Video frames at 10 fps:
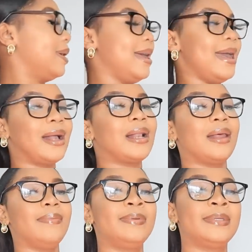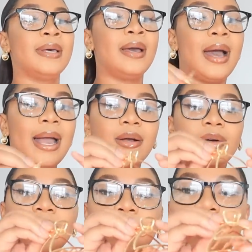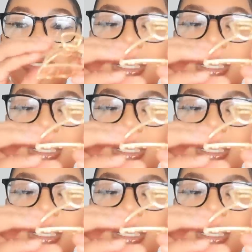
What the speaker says: hair clips. I got this,